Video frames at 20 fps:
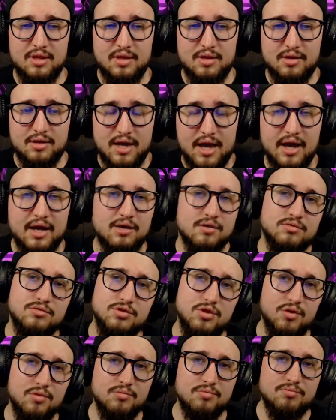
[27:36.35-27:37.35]
Yeah,
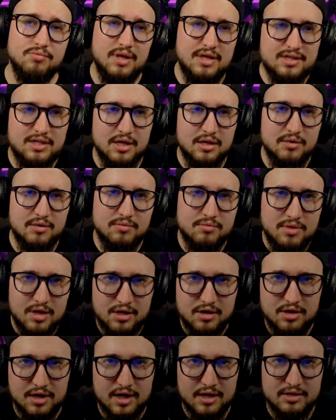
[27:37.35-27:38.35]
so that's it. Thank
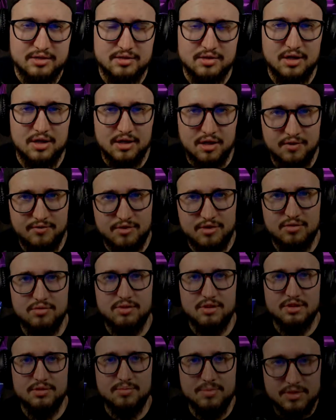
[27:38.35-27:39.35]
you guys. I love you.
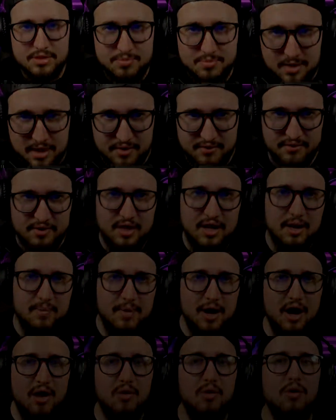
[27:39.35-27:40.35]
This has been Spiff, and I'm
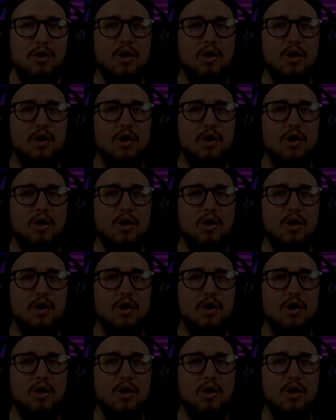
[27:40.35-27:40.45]
out.